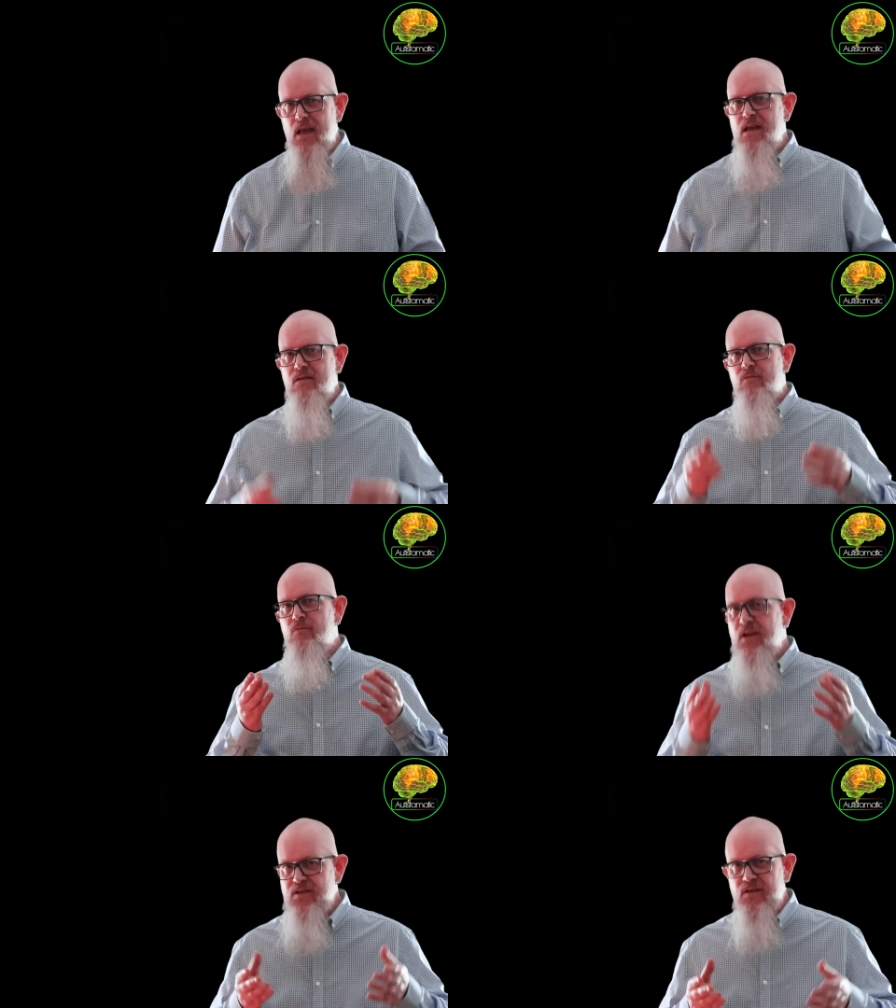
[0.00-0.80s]
In
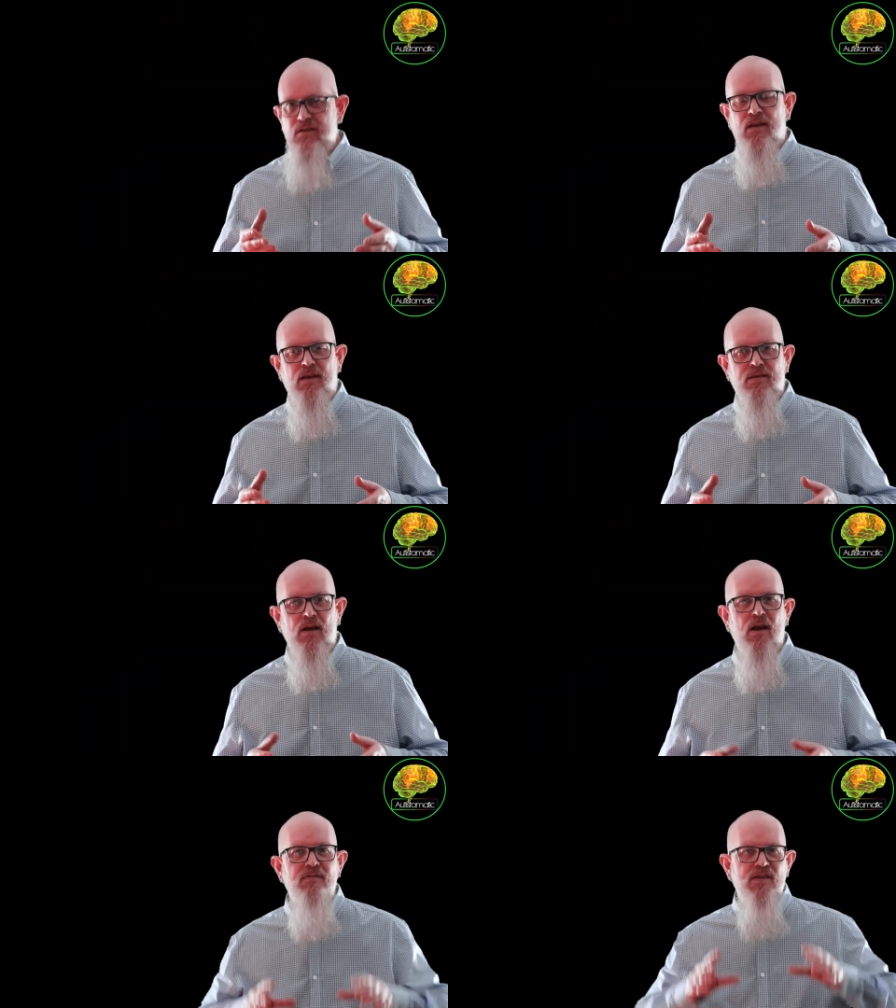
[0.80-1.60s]
recent
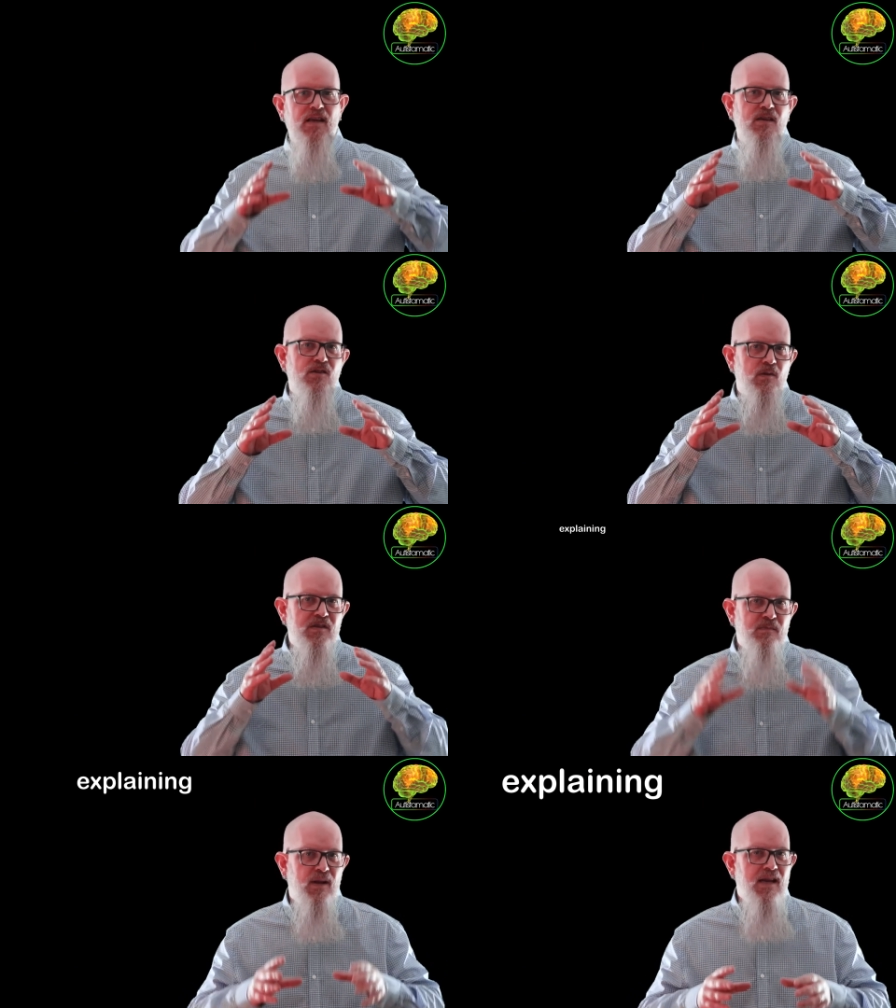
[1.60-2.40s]
years, I've taken to
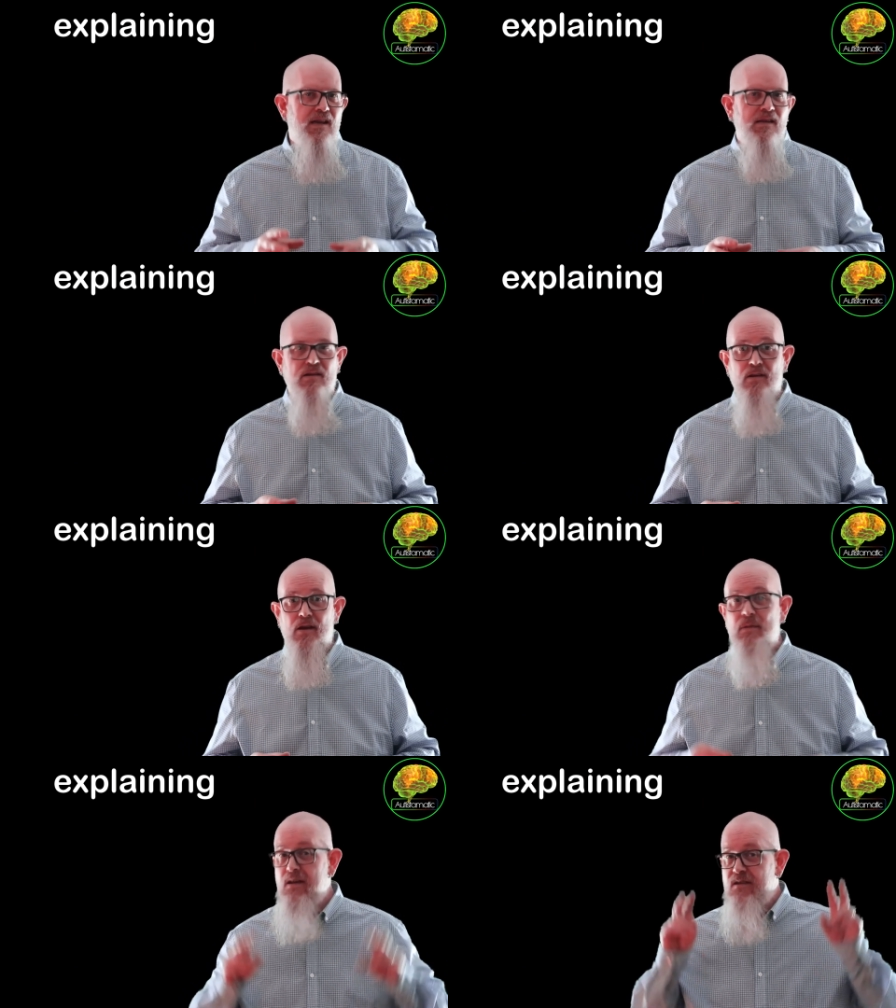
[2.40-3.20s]
explaining that
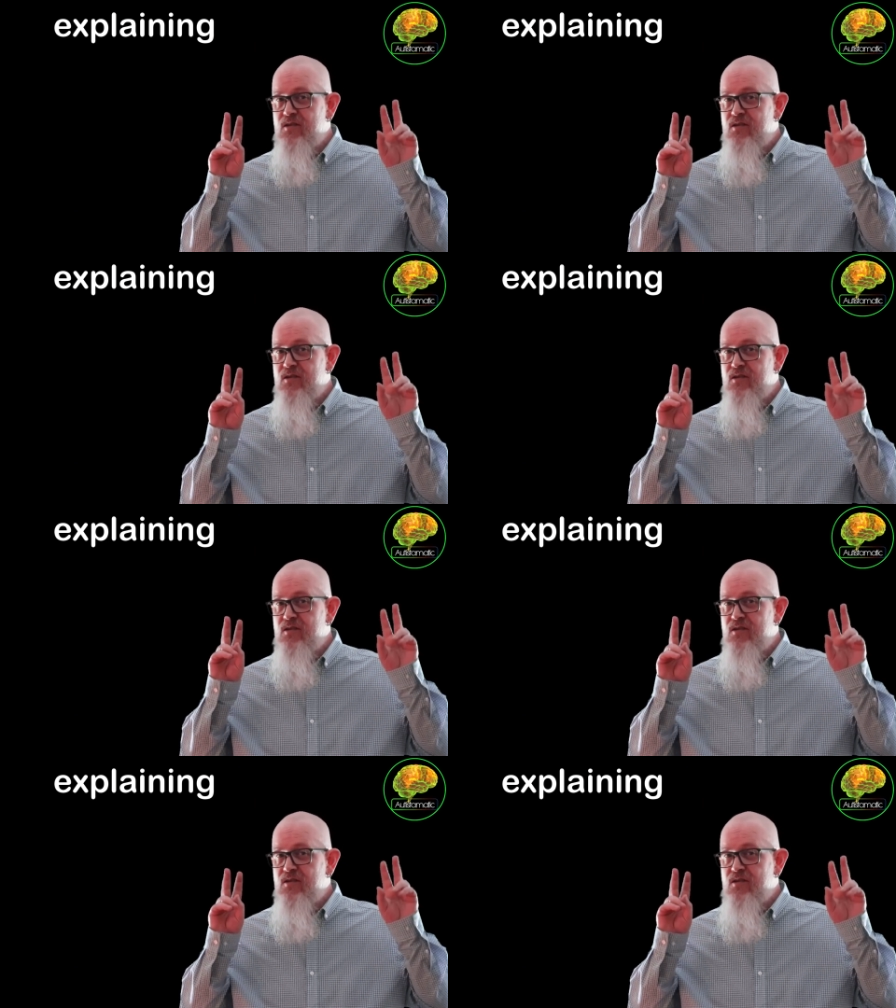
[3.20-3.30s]
I'm